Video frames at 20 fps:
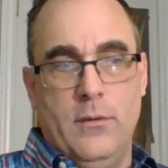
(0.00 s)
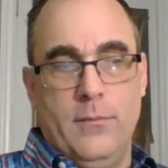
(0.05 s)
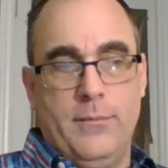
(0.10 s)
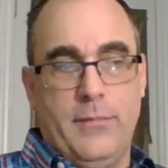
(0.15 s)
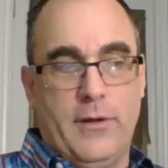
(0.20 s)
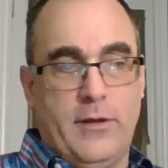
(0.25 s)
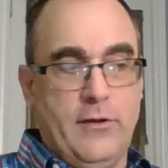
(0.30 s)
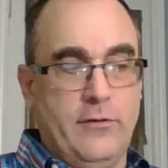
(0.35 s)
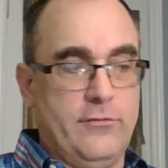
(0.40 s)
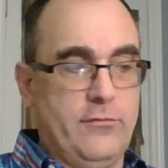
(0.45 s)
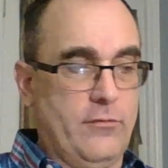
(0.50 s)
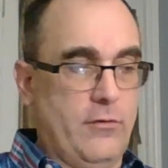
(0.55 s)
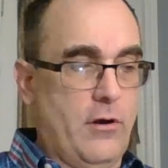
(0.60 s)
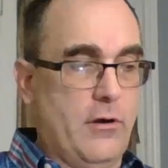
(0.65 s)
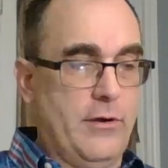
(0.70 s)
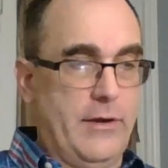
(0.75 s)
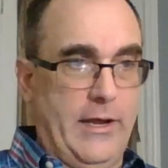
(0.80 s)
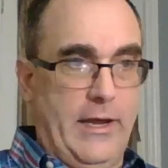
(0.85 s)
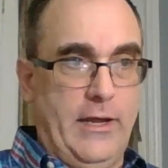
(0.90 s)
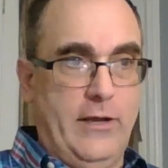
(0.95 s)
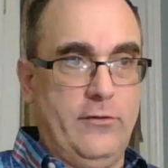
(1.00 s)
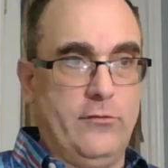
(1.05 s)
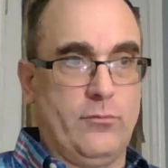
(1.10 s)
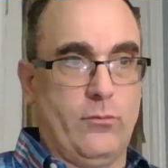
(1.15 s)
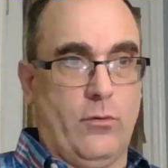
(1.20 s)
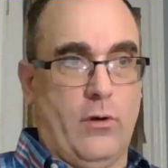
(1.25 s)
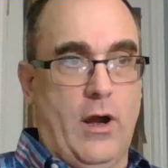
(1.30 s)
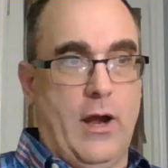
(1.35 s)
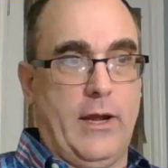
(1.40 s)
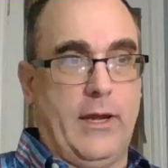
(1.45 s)
Because there are days
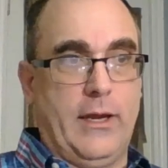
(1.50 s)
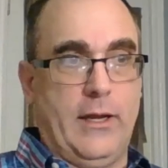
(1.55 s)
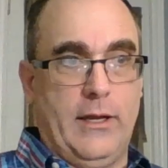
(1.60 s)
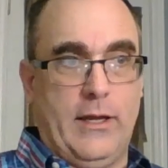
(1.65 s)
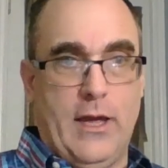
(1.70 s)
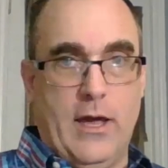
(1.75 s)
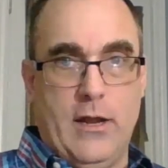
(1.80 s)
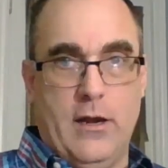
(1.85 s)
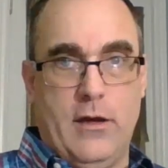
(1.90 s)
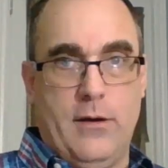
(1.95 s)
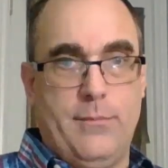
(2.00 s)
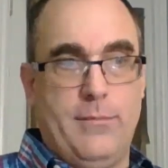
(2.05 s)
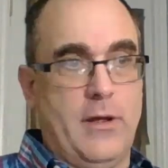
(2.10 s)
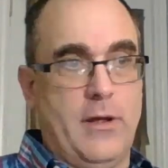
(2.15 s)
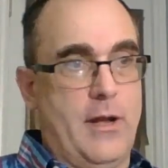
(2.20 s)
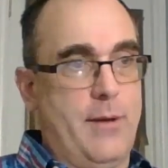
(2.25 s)
where I can get up and